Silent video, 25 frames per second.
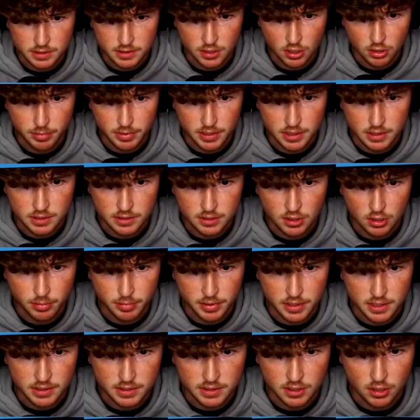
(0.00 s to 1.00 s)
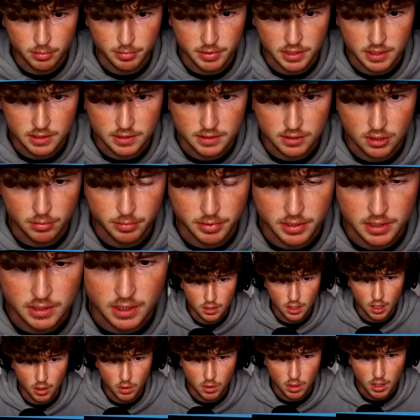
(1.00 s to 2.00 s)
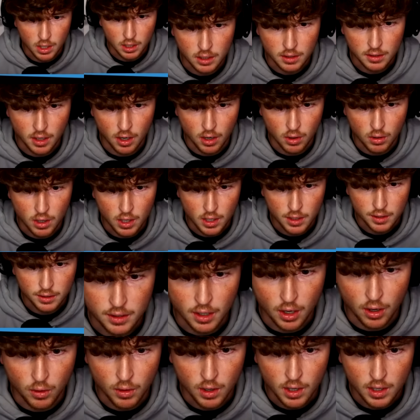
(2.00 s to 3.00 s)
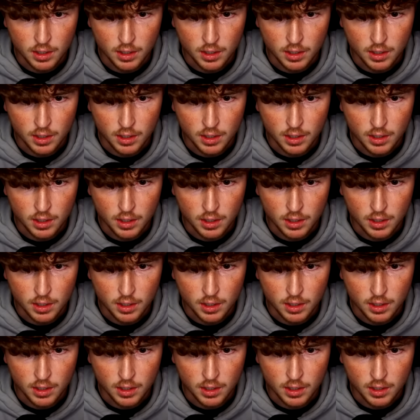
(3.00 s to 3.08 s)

It's opened. It's opened. It's opened. It's opened. Go. Go. Go.